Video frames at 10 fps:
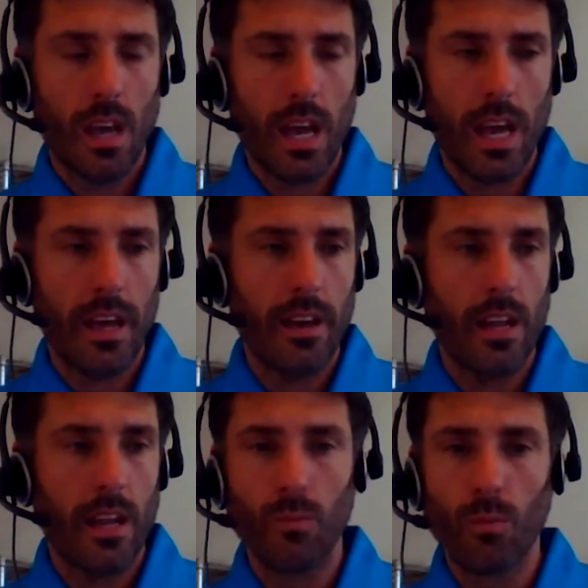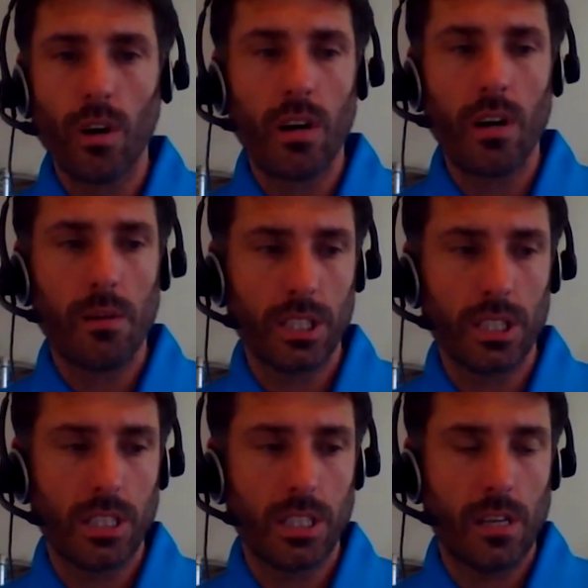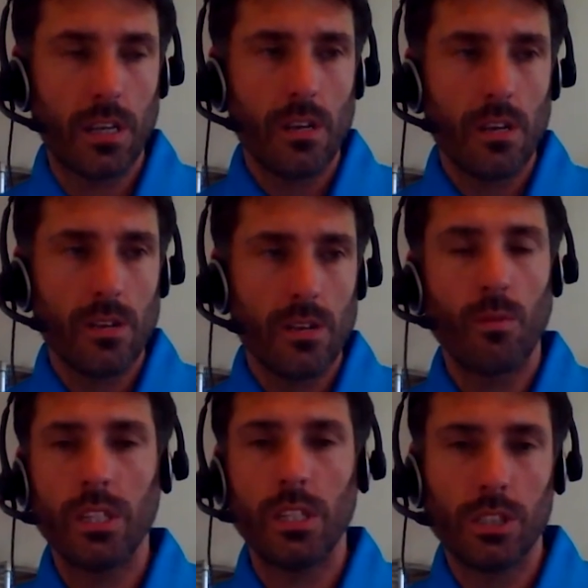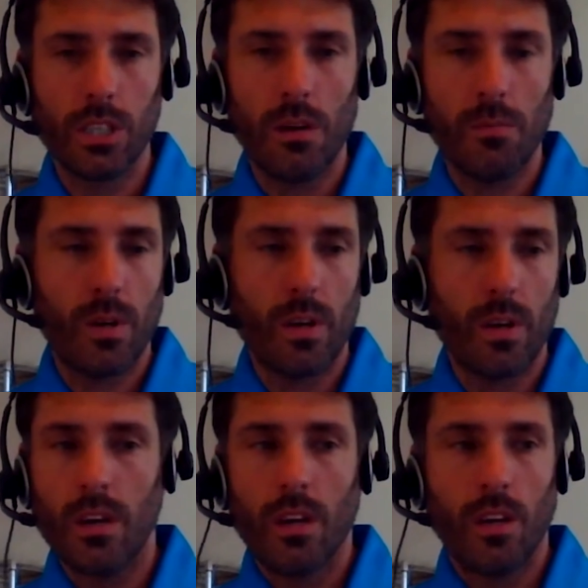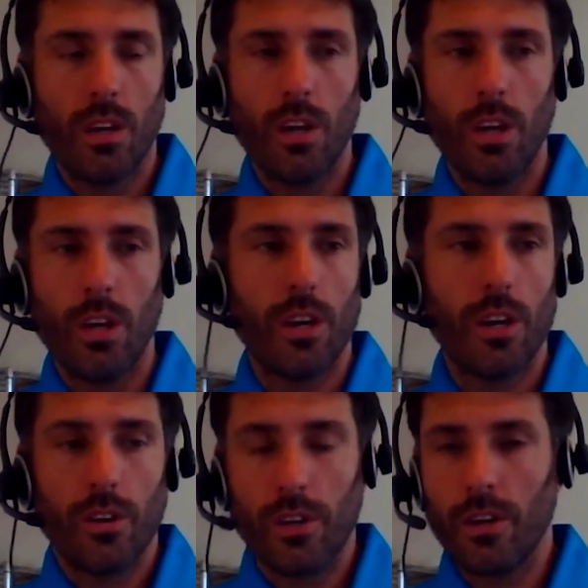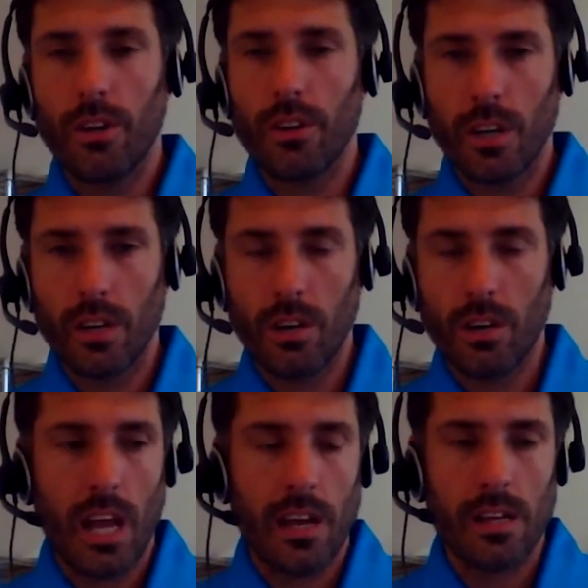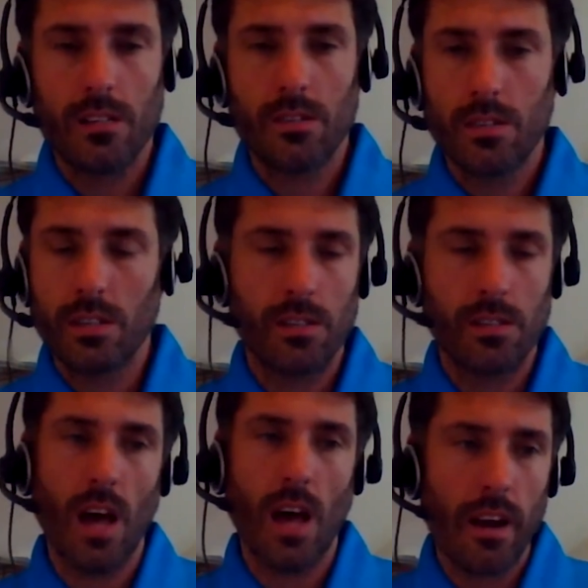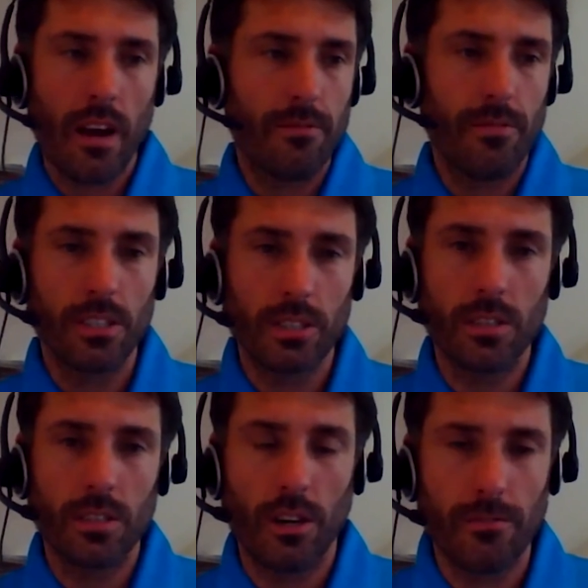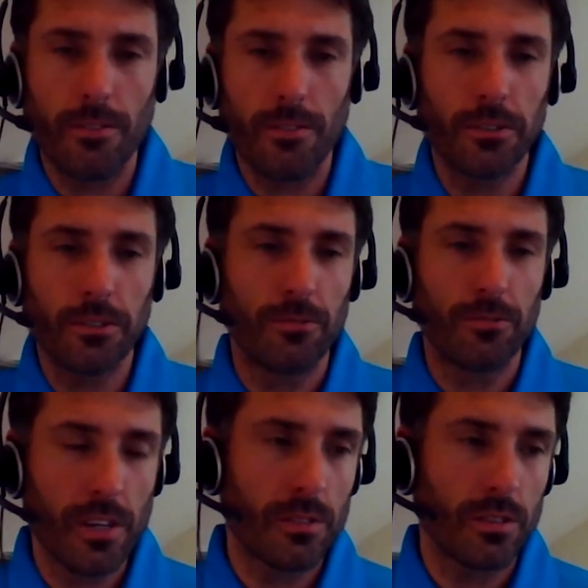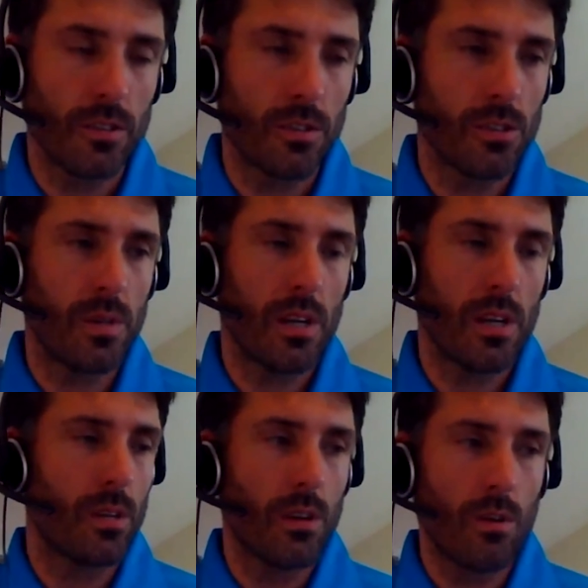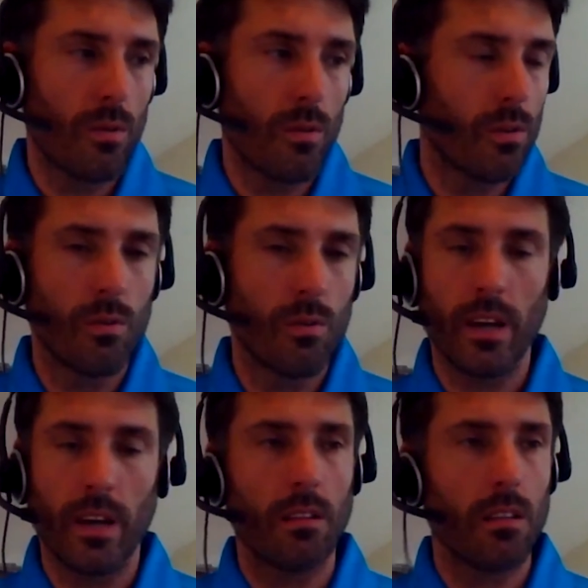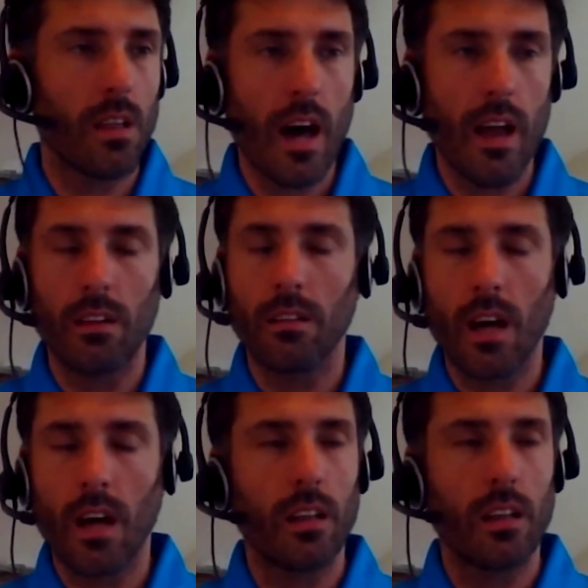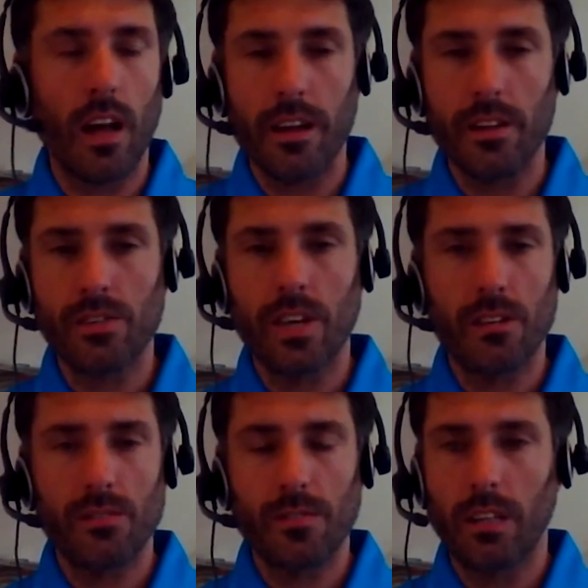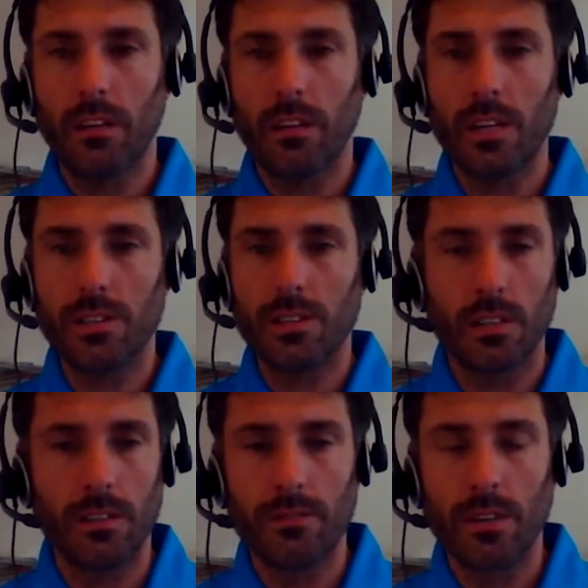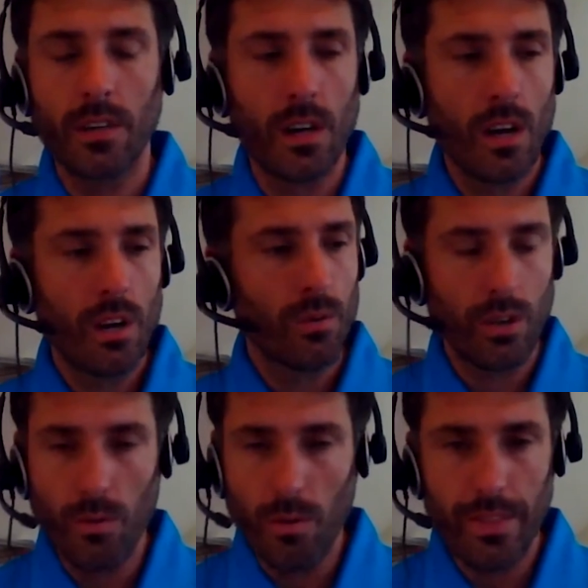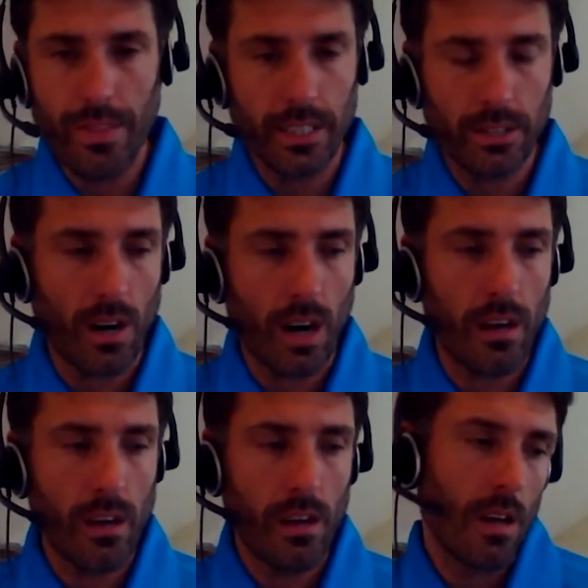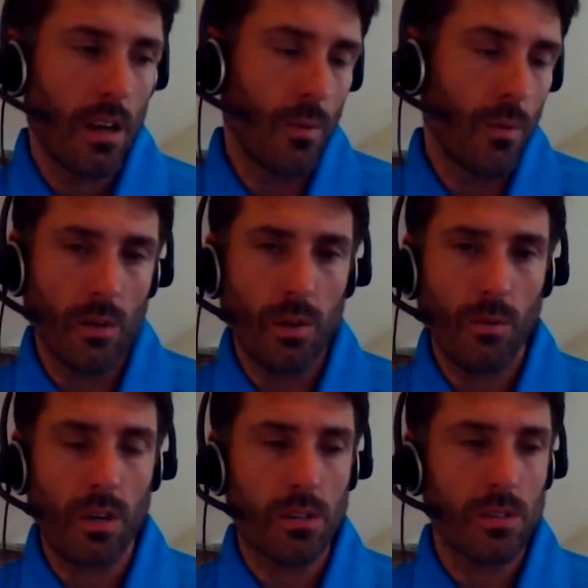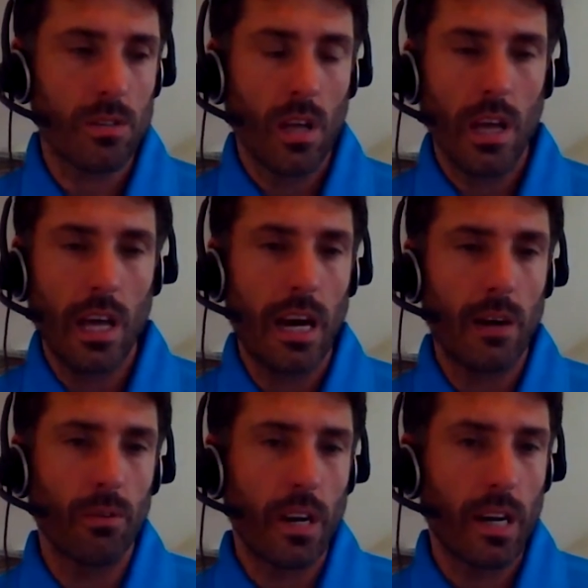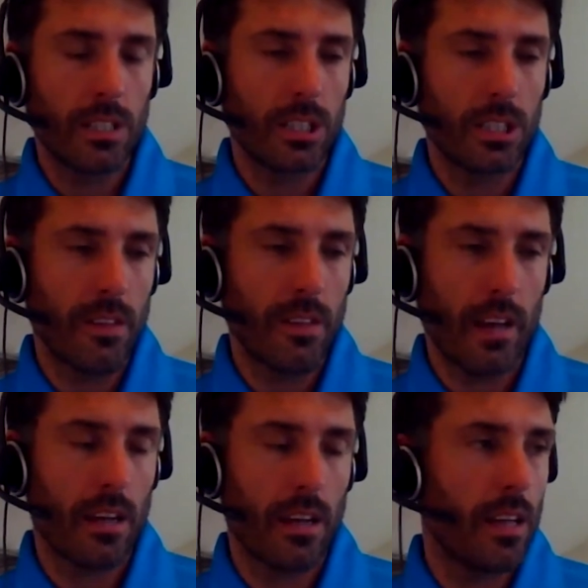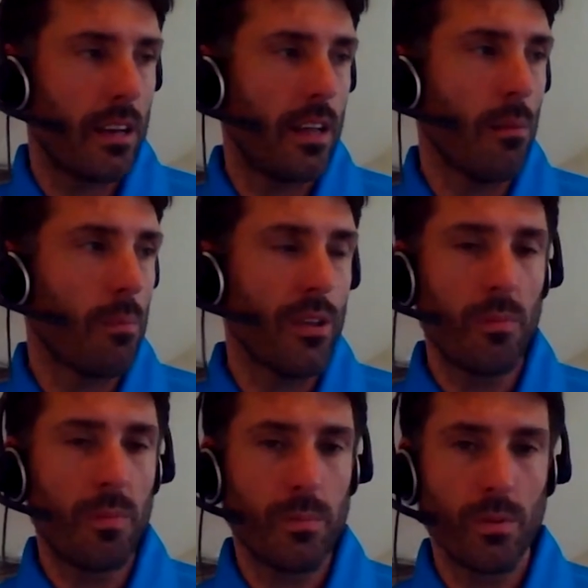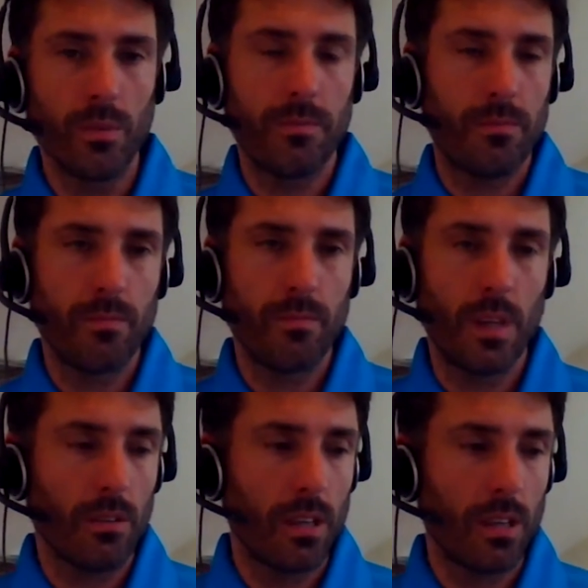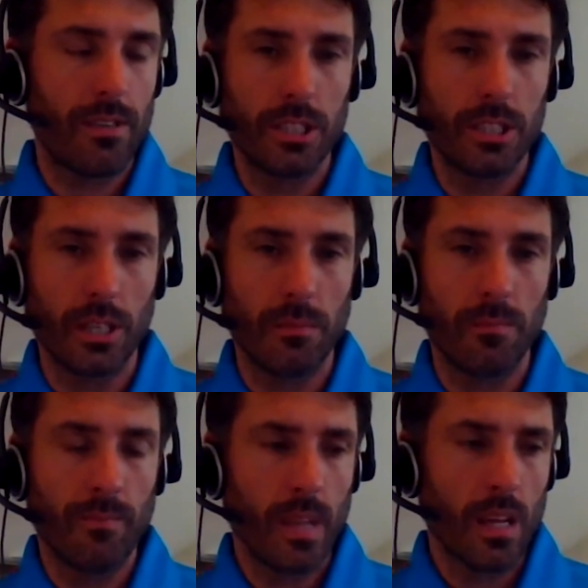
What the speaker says: And we're in a position so that when you jump, you're in good hands. This is not our first rodeo, so to speak. We know what we're doing. We got a lot of satisfied clients here in Denver. We're doing things right. We know what works, and now we're ready to share that and help other people, live their dream.